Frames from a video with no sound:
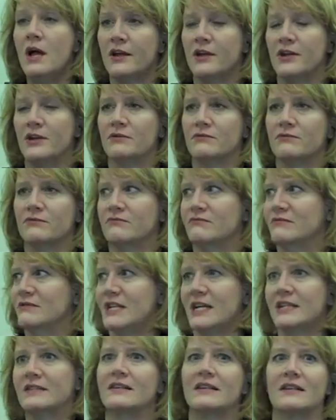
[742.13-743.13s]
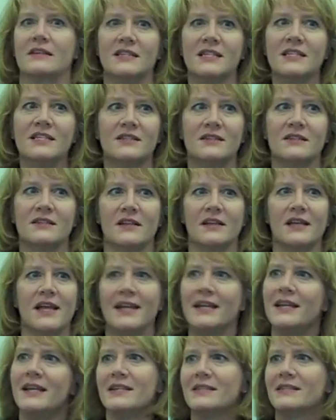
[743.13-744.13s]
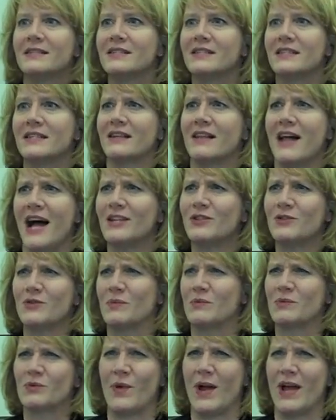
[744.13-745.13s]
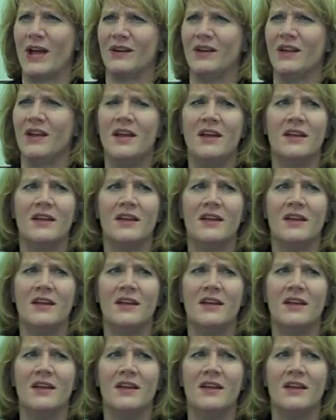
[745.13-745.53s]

You know, does it exist? Can it exist in classrooms when